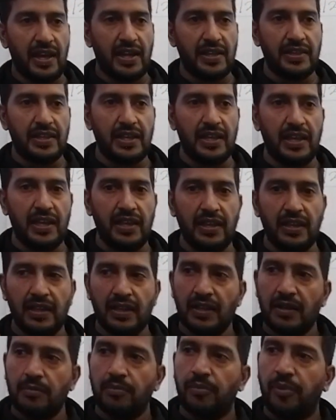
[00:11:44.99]
And
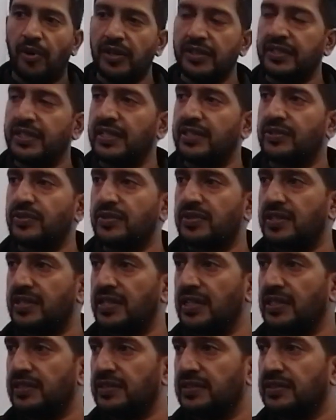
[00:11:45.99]
they bond it to
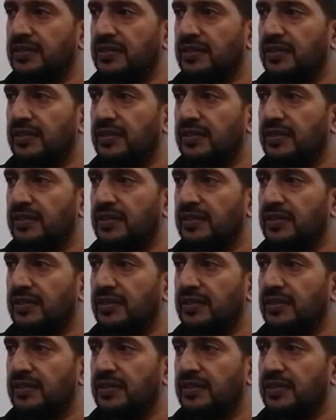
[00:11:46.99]
steel.